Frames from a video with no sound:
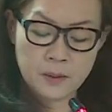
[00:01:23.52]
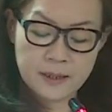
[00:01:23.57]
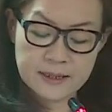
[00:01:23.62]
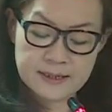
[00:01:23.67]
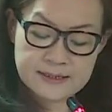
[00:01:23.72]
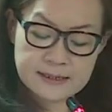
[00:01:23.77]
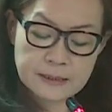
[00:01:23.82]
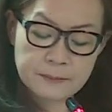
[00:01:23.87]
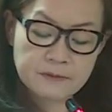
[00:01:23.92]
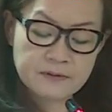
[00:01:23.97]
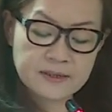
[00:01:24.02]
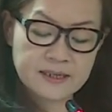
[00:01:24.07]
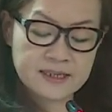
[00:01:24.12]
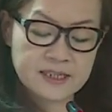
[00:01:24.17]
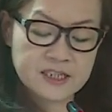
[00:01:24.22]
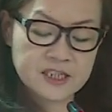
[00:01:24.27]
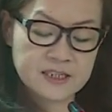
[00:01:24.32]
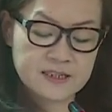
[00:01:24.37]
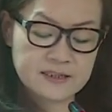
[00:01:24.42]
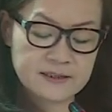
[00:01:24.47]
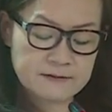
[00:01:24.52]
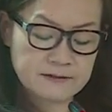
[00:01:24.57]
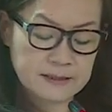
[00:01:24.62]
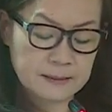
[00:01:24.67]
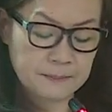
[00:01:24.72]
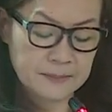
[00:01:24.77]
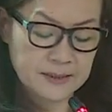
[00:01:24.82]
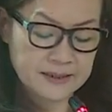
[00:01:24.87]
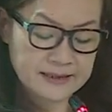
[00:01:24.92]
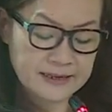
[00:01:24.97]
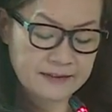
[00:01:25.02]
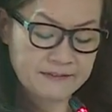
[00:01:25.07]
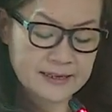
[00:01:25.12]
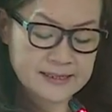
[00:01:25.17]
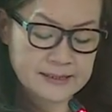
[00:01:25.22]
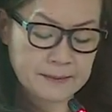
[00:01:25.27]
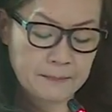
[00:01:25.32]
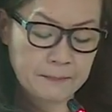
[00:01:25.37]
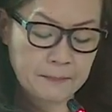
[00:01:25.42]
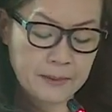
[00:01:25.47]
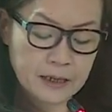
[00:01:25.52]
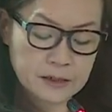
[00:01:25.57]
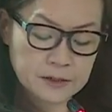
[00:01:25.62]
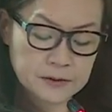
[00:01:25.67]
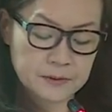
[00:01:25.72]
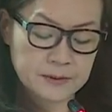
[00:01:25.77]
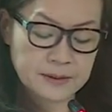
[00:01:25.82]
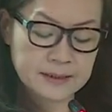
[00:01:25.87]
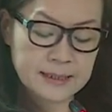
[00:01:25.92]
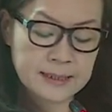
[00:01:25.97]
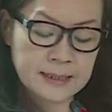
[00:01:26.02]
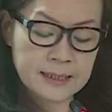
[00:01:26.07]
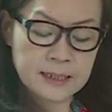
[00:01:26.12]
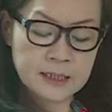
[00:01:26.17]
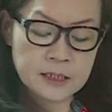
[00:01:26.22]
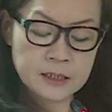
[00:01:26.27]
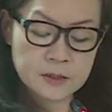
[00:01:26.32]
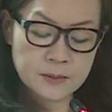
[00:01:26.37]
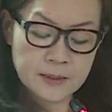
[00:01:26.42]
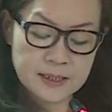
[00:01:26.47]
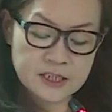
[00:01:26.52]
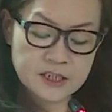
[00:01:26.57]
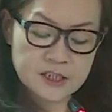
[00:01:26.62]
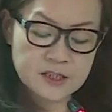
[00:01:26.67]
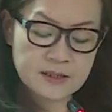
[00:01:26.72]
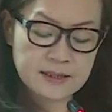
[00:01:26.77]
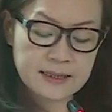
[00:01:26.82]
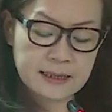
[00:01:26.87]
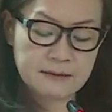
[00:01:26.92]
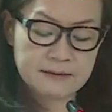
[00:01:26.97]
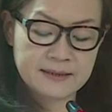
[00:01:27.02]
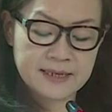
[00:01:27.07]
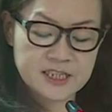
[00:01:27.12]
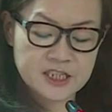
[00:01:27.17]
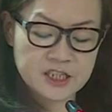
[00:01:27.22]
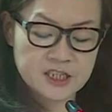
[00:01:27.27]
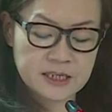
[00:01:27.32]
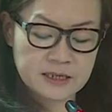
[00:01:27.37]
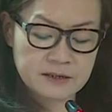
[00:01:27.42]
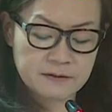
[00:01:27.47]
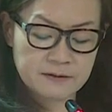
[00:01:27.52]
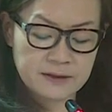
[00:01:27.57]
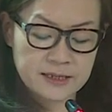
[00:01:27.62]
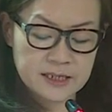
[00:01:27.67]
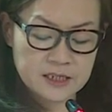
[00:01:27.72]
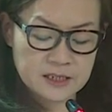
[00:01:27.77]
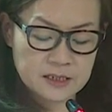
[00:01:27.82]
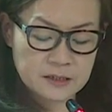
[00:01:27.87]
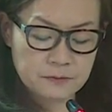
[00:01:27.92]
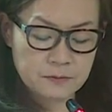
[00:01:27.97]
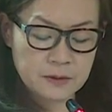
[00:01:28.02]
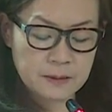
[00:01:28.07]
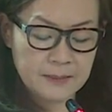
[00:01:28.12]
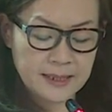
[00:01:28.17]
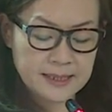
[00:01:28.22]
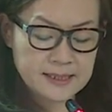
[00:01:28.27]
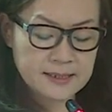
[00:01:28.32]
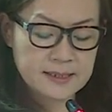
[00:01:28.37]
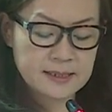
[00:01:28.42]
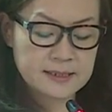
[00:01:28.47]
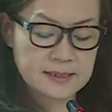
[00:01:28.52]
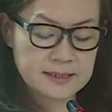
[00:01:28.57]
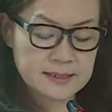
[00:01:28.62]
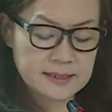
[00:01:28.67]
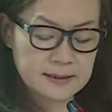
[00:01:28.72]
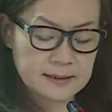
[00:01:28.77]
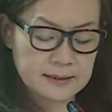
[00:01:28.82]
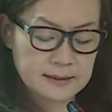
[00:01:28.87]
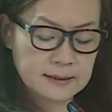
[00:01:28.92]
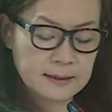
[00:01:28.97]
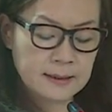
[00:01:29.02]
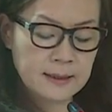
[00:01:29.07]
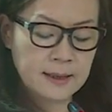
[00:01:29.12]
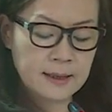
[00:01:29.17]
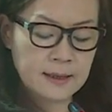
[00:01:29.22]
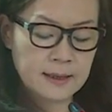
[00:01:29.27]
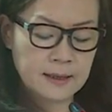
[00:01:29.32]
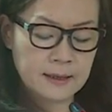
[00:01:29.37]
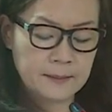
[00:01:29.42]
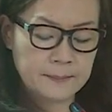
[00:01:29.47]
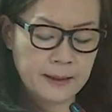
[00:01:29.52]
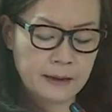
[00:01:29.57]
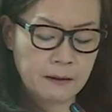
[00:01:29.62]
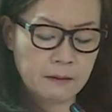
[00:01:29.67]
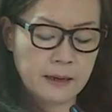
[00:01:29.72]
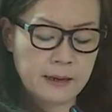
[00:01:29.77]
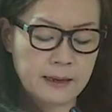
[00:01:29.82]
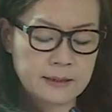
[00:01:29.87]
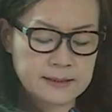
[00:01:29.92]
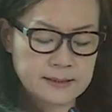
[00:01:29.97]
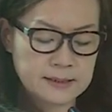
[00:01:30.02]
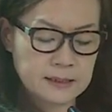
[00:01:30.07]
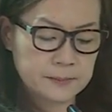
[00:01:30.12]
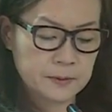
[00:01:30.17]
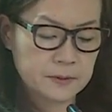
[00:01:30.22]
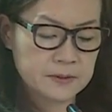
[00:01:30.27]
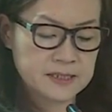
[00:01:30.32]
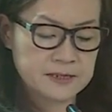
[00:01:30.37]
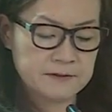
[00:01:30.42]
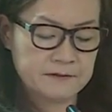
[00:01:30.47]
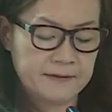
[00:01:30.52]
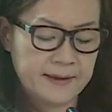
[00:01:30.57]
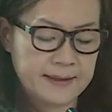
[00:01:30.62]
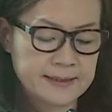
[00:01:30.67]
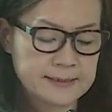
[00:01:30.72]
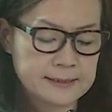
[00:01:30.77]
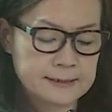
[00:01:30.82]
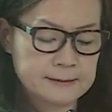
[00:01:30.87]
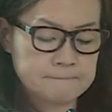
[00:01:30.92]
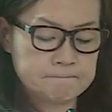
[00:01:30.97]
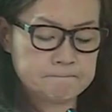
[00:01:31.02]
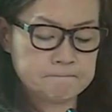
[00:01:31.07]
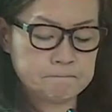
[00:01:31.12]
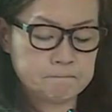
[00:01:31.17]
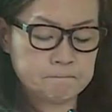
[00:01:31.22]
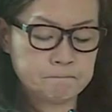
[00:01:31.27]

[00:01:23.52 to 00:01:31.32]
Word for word: what are some of the initiatives that MINDEF has embarked on to ensure that our next generation remains concerned about Singapore's defence?